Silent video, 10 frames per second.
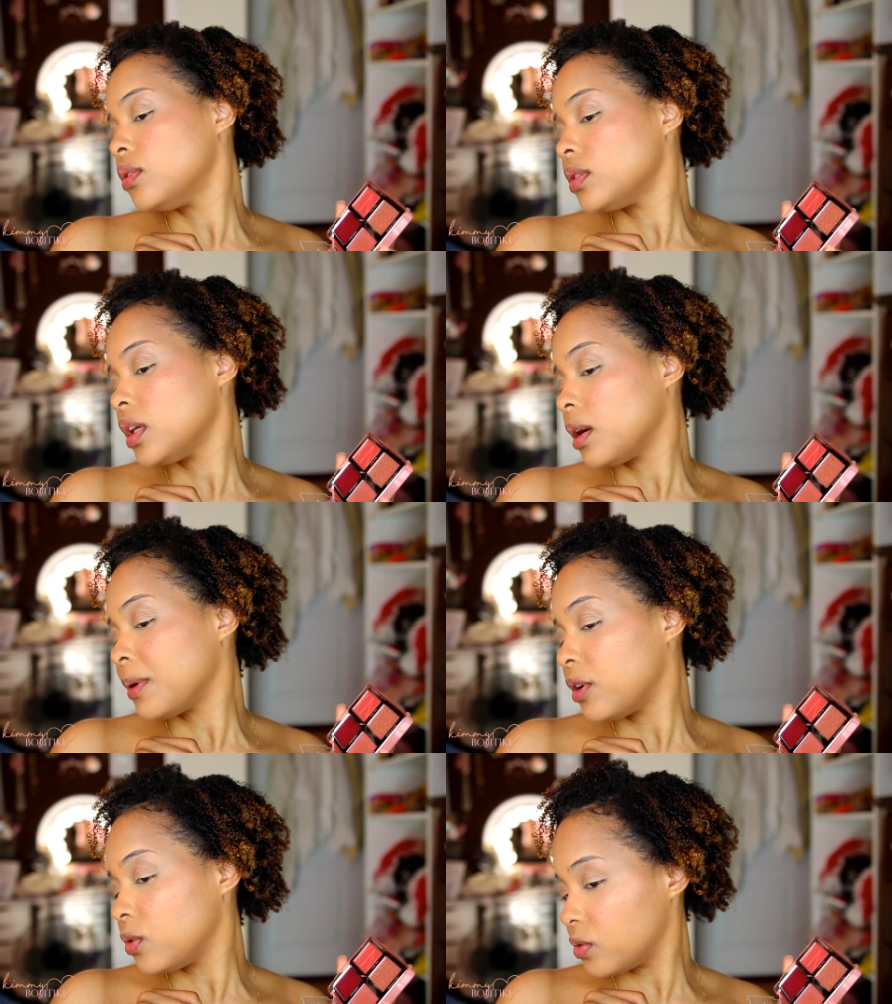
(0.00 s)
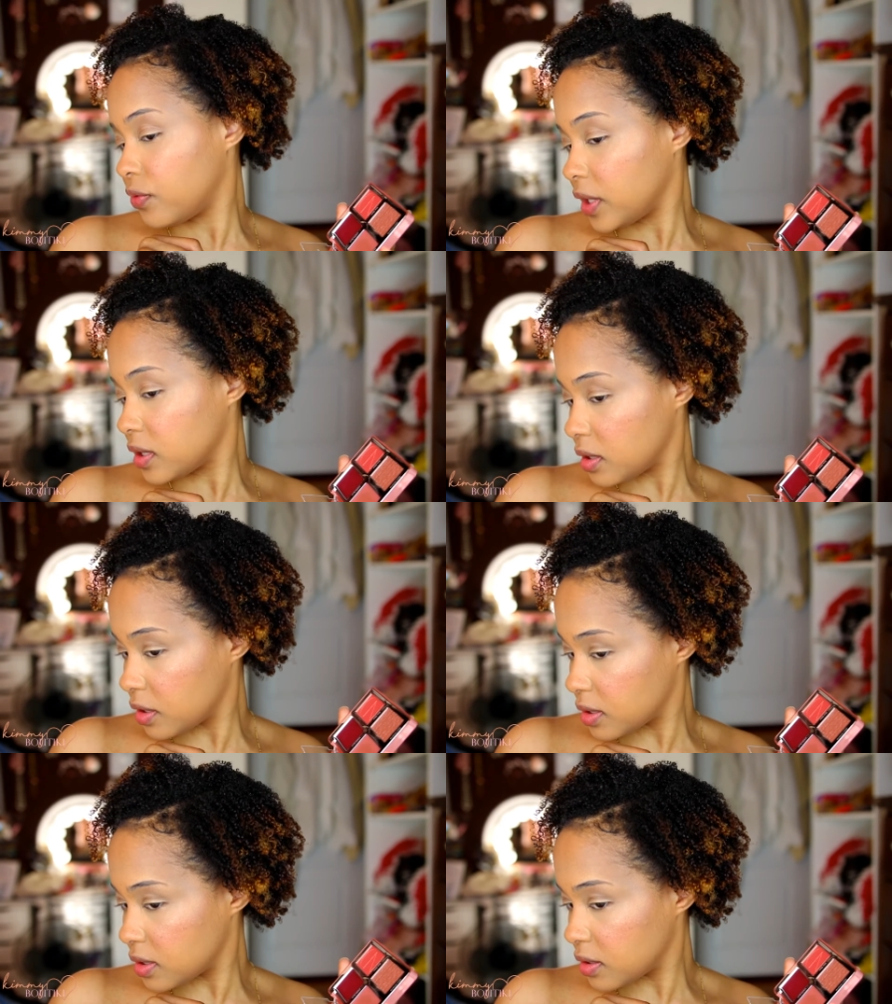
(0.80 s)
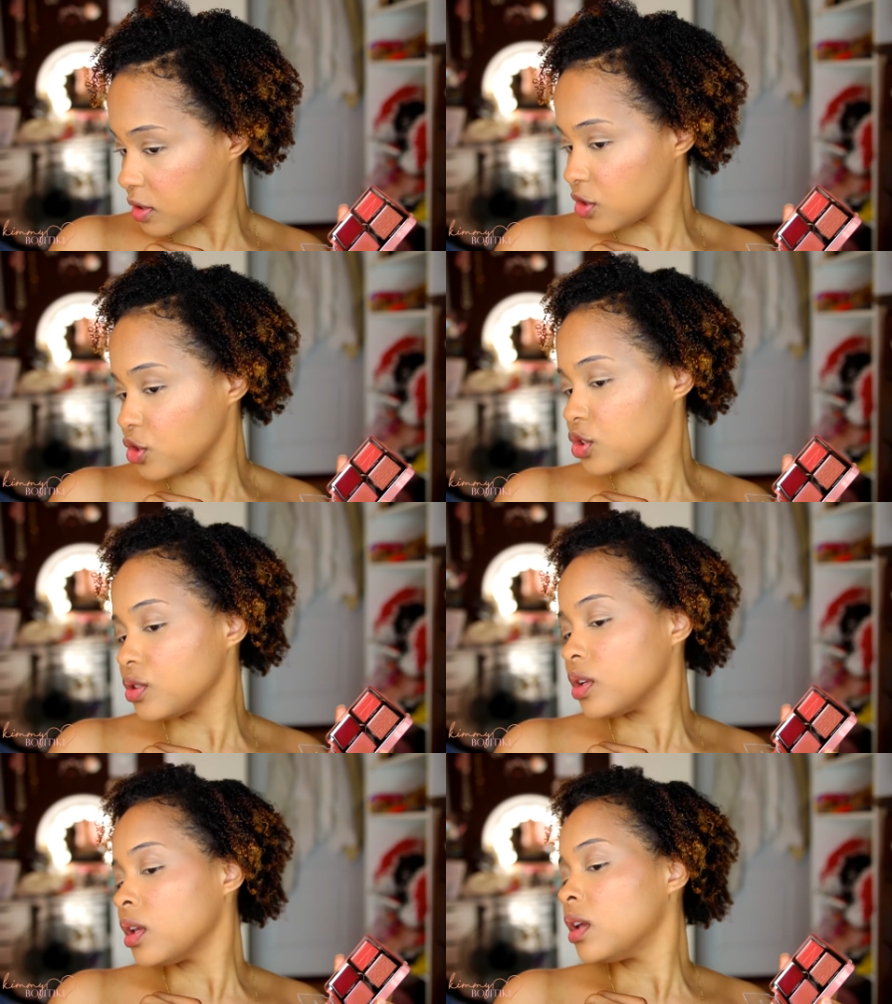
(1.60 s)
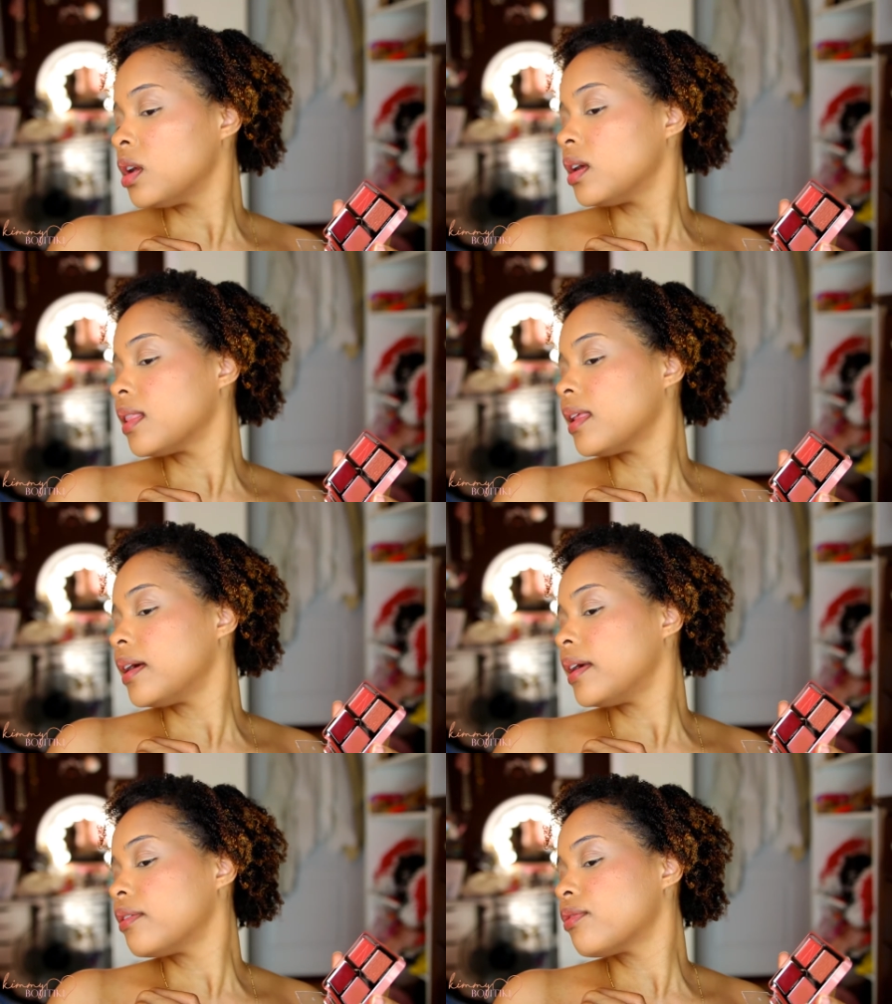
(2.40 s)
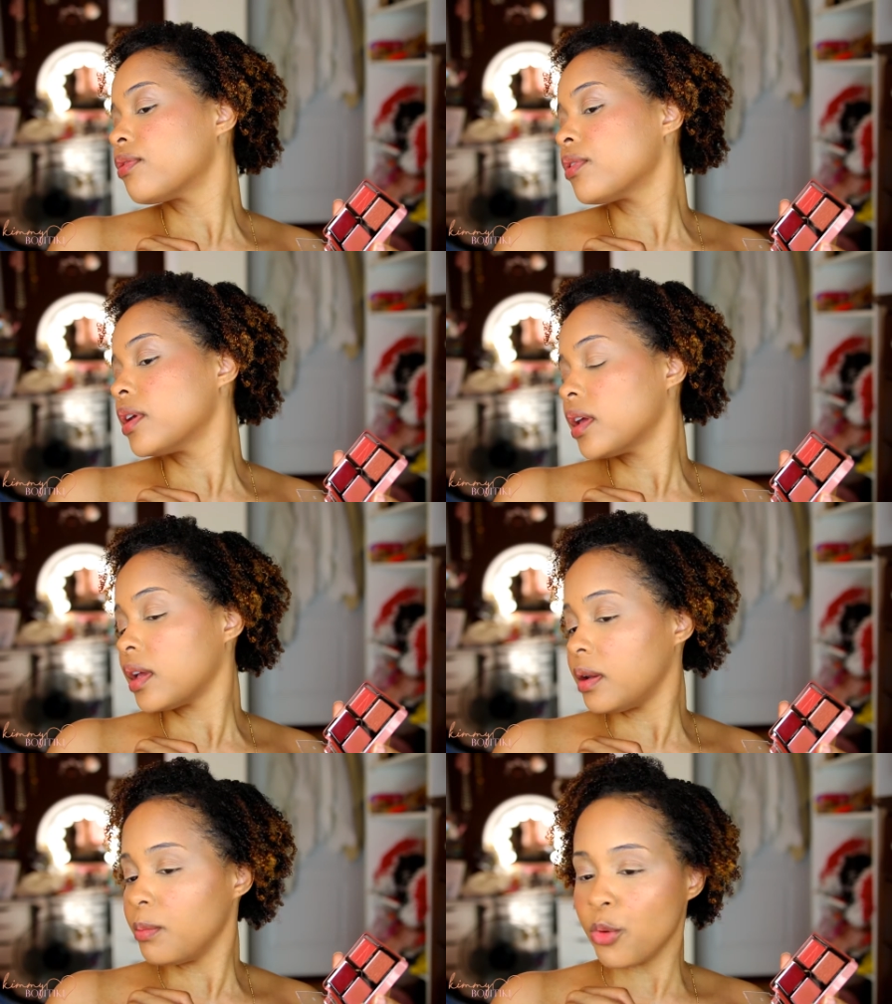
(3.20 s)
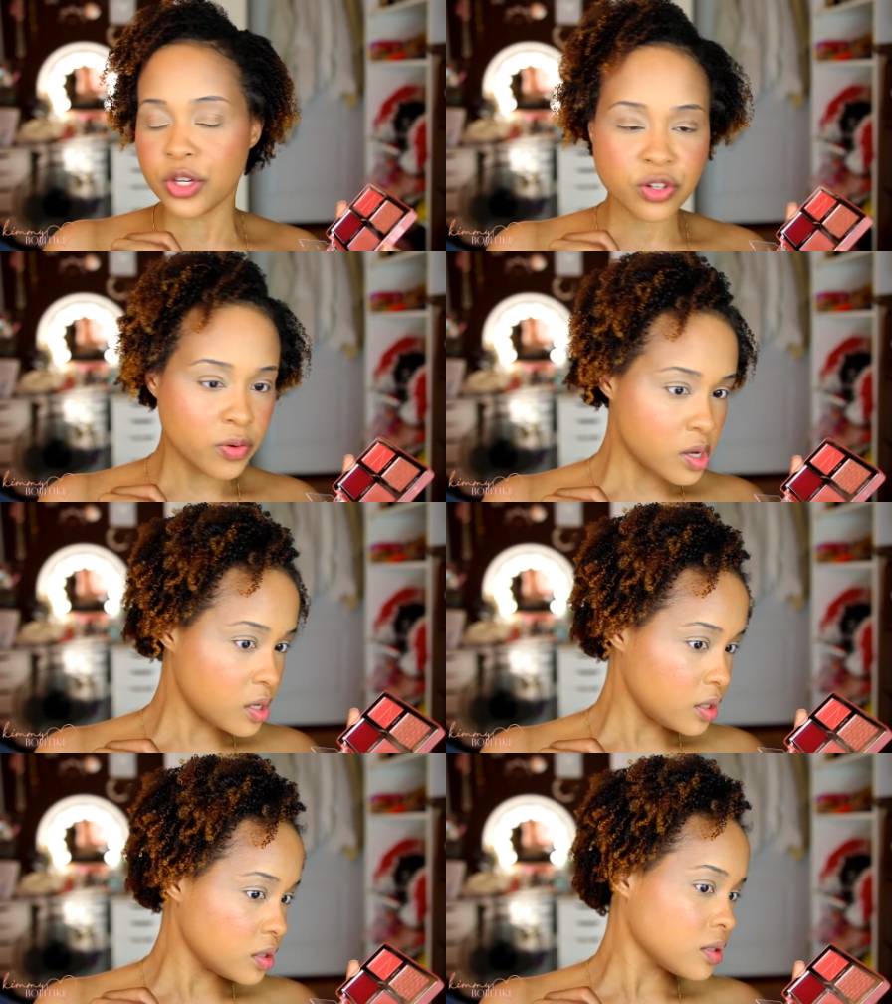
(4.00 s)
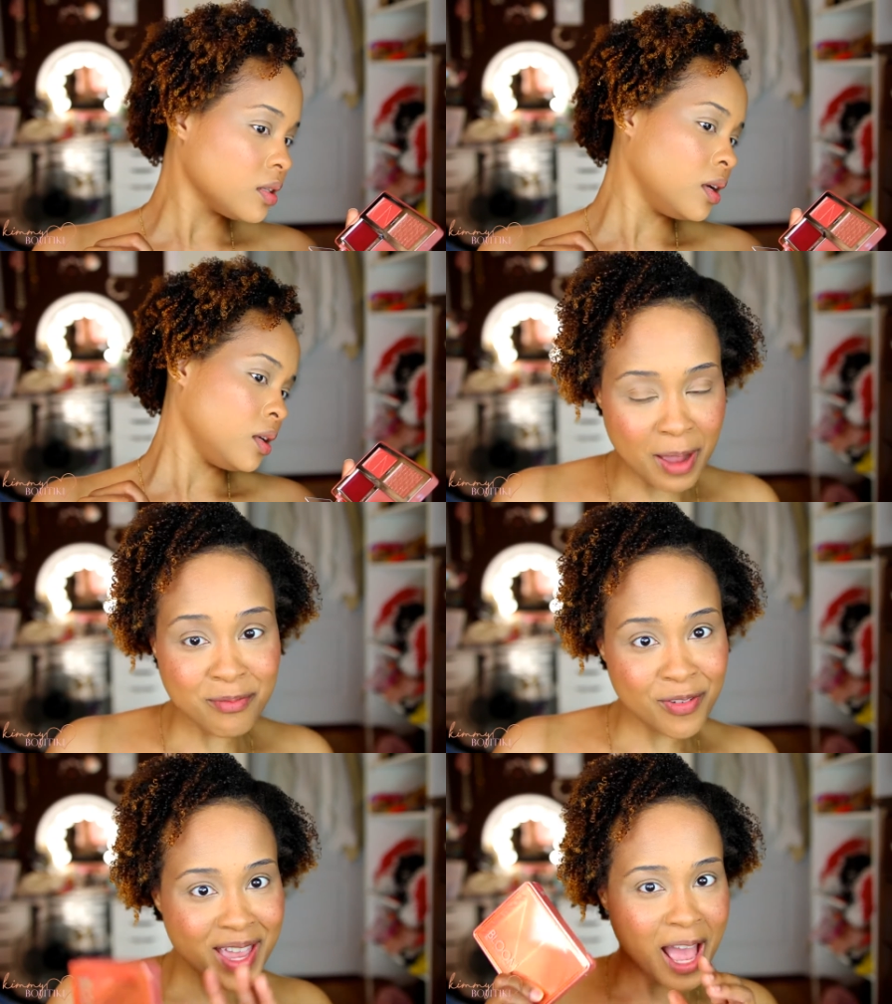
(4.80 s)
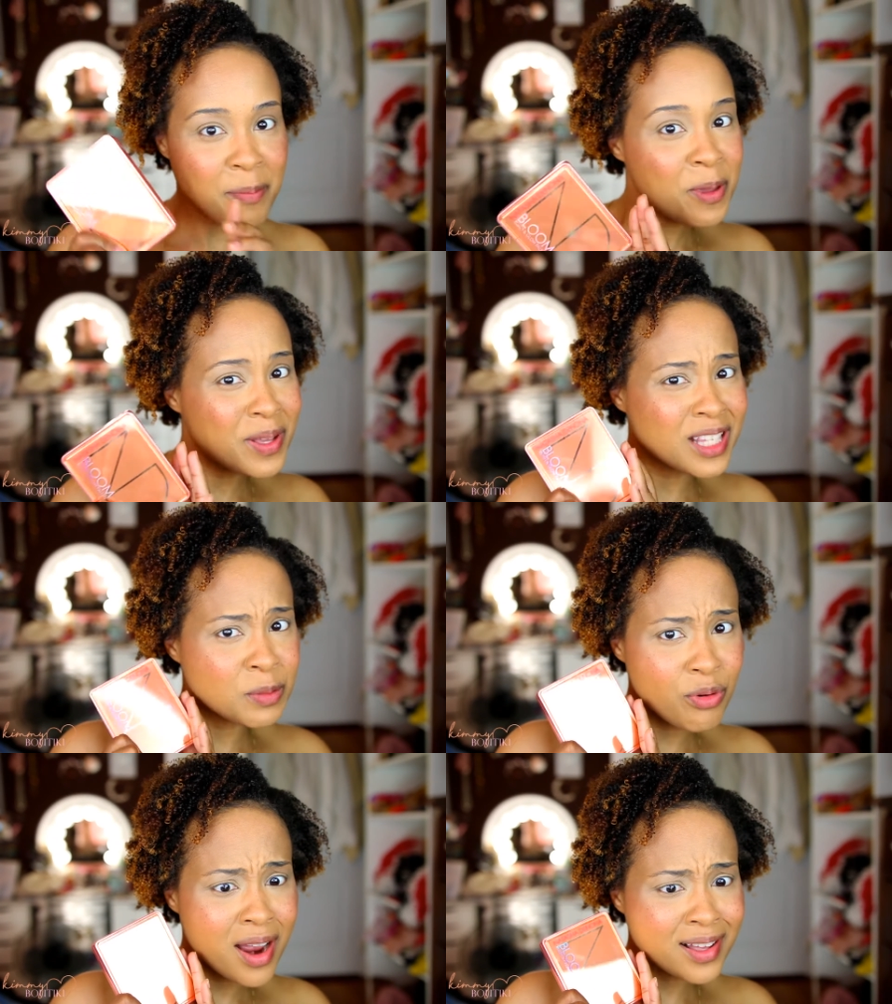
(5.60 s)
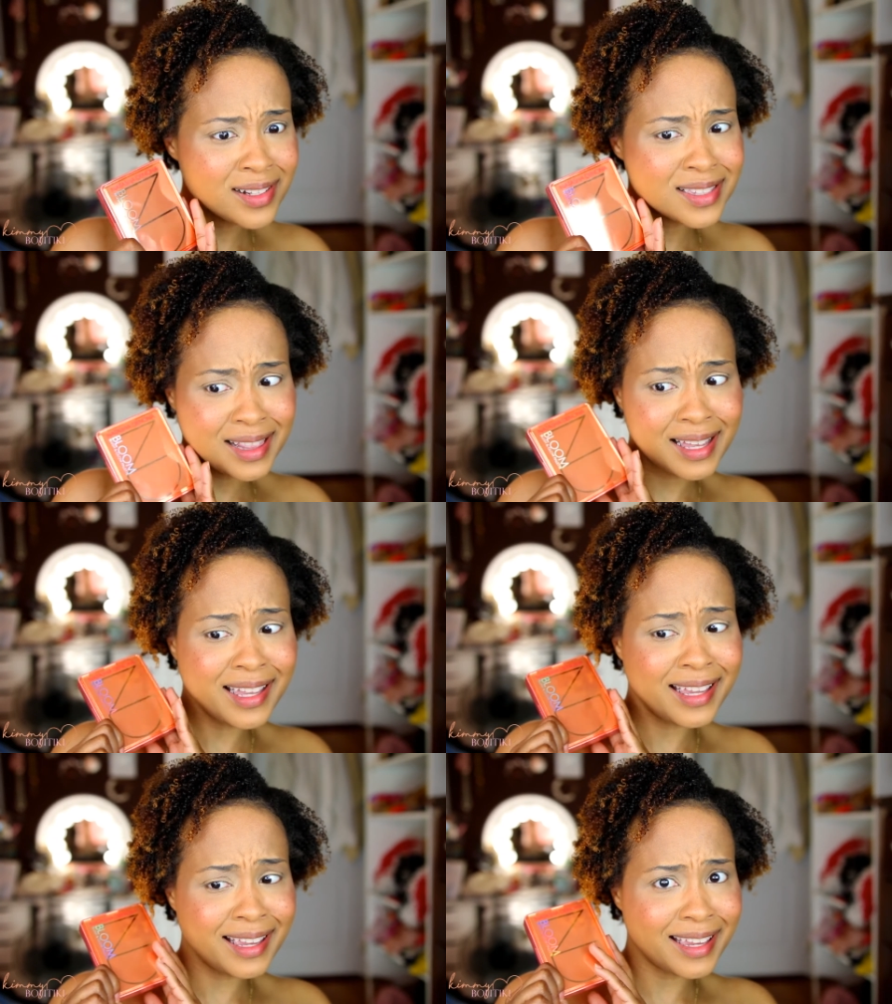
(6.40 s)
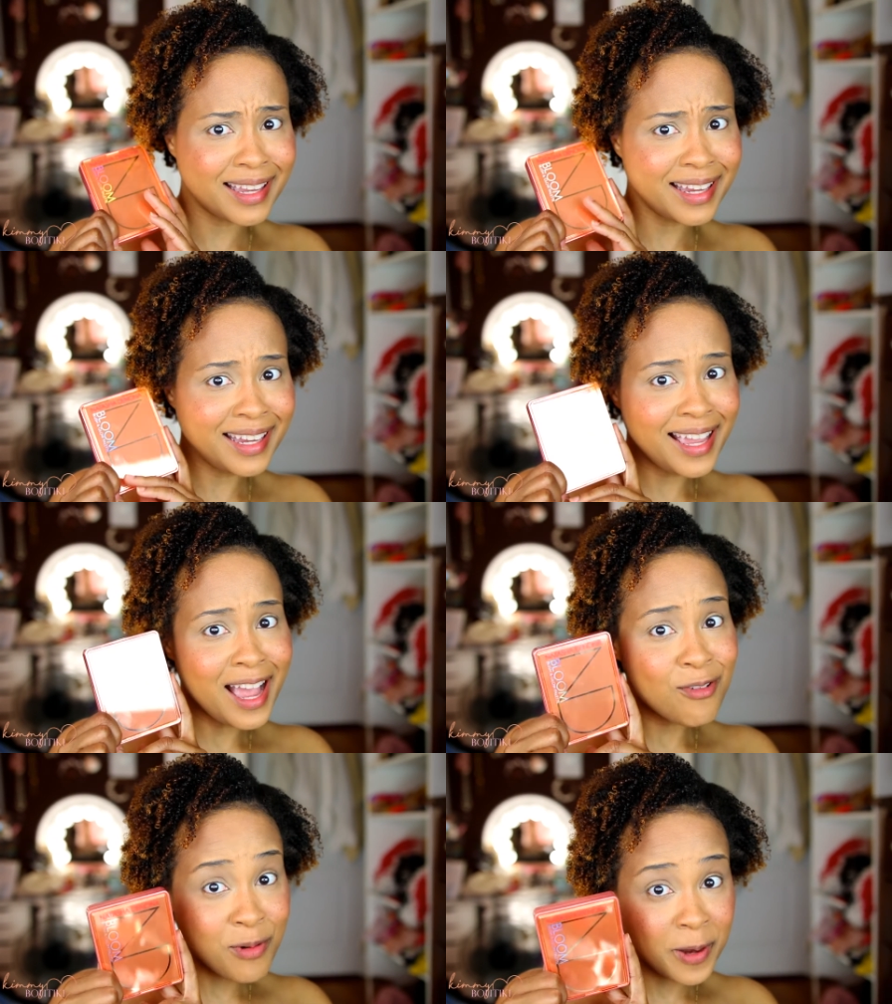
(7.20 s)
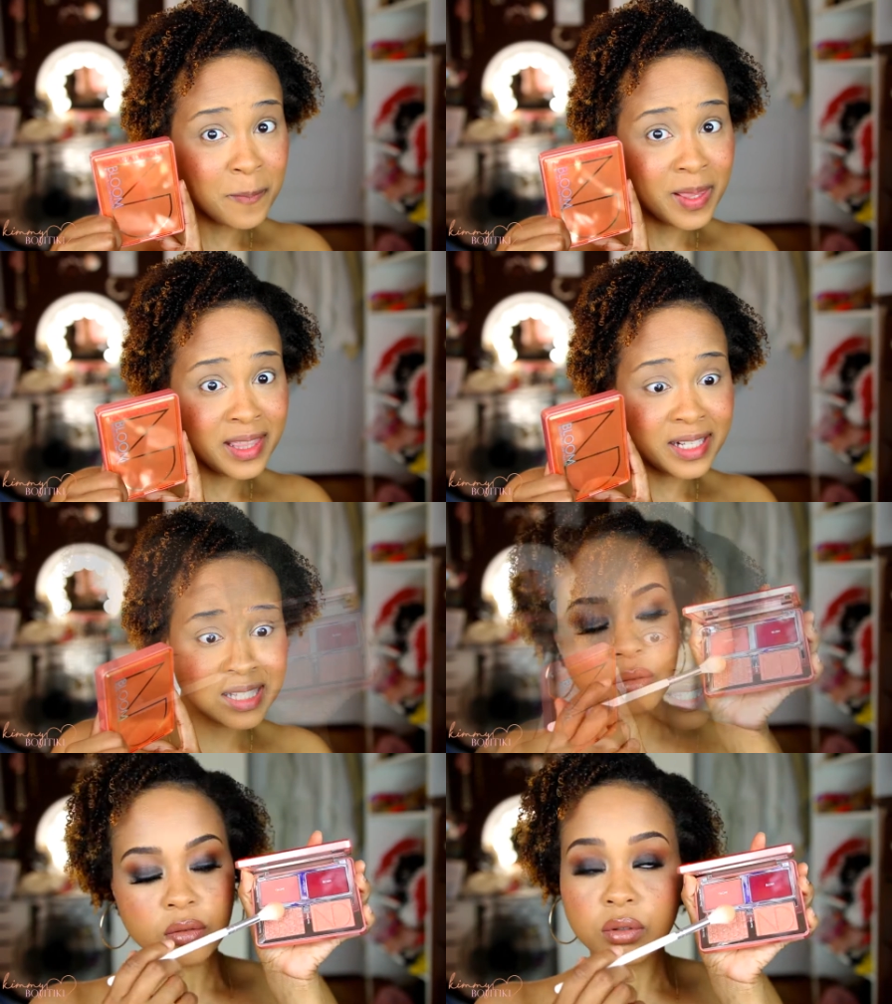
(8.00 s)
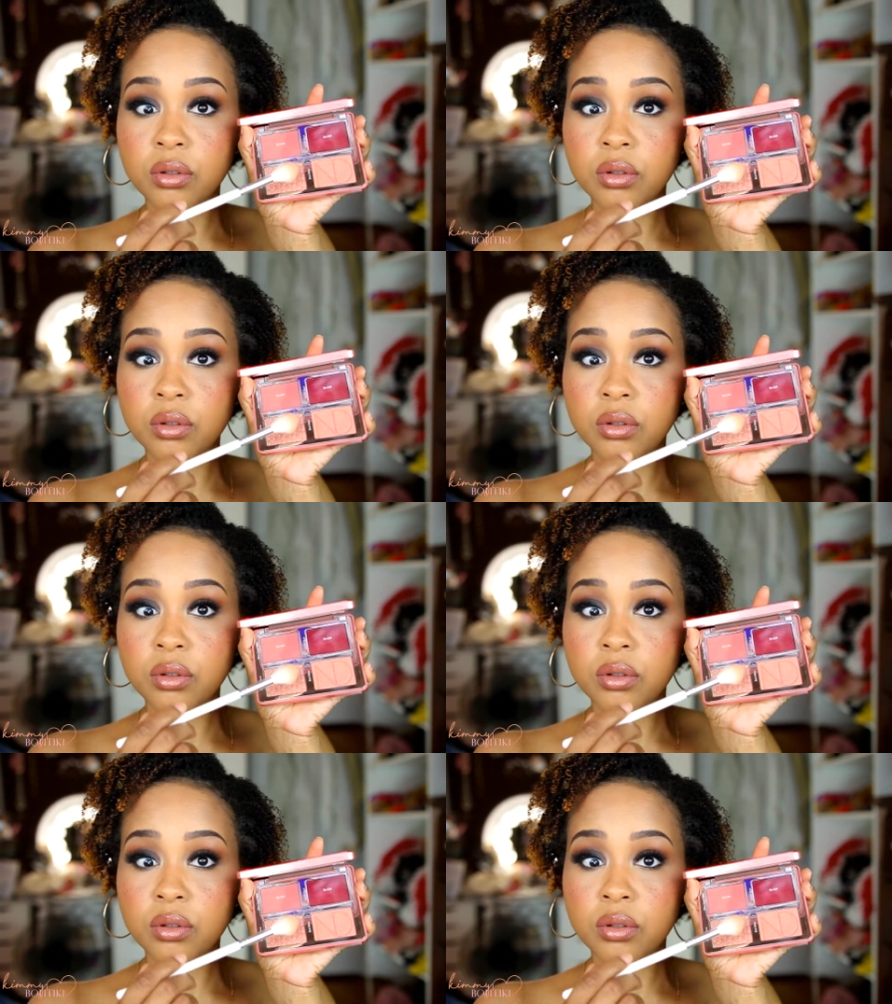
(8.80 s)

do you see how my whole face looks? Like freaking moisturized. I'm very happy with this product. Like, recommend this.